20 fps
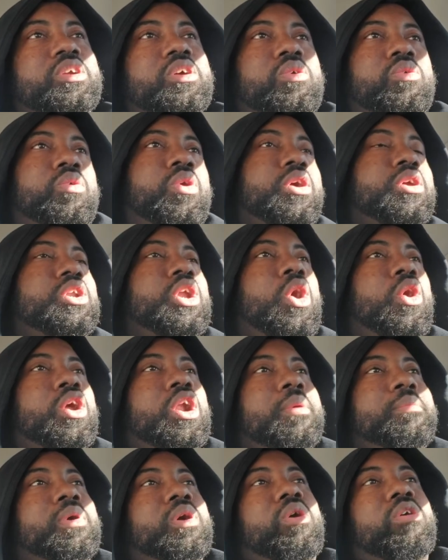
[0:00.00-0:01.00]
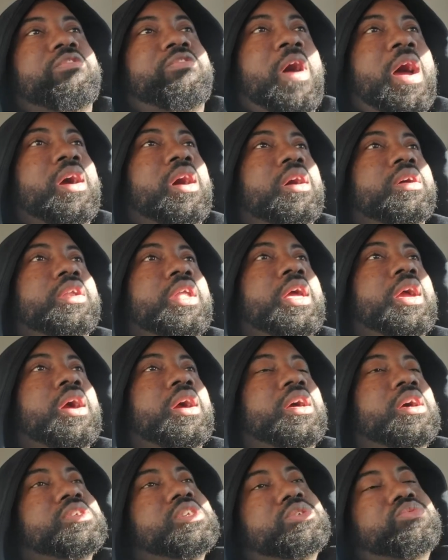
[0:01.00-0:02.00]
well, you know what, I'm gonna go fight her nigga
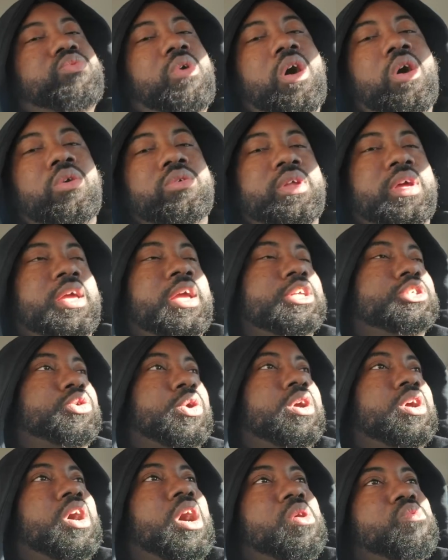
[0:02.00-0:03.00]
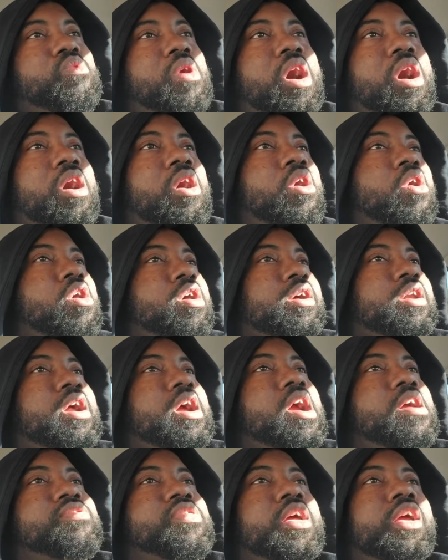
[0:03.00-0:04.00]
because it's wrong that he treating her wrong and
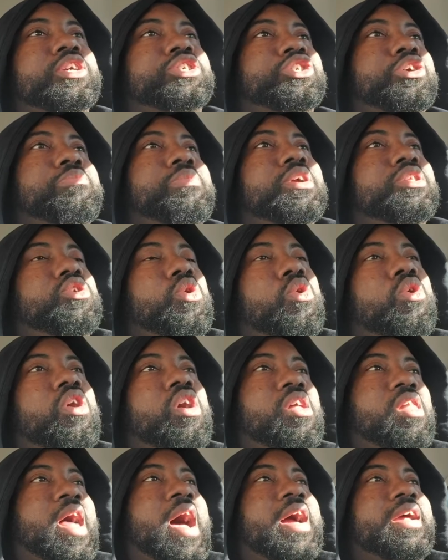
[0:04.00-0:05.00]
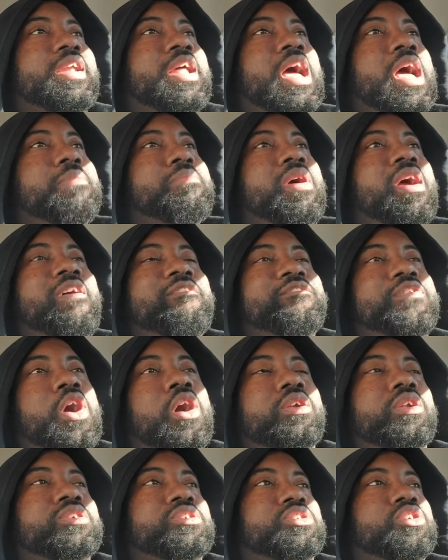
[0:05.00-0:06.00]
everything. He shouldn't be doing her like that, man.
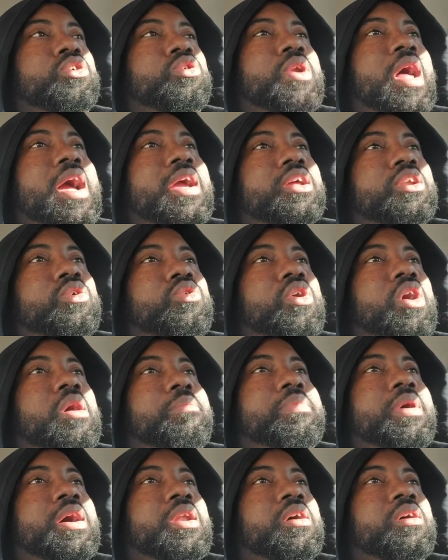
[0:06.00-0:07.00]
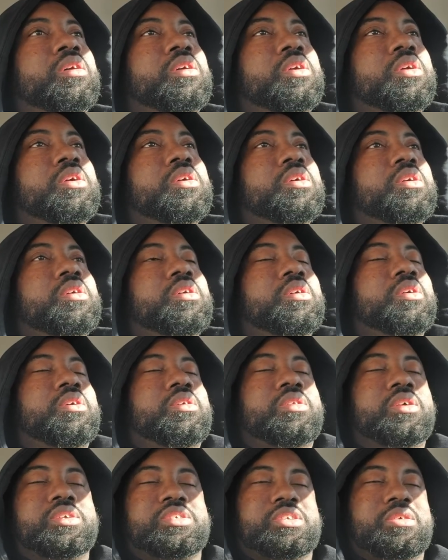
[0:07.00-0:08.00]
Fuck this dude, I can do her better.
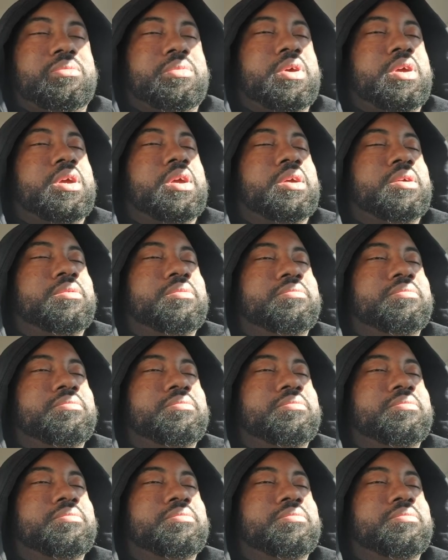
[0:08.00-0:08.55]
Listen, man,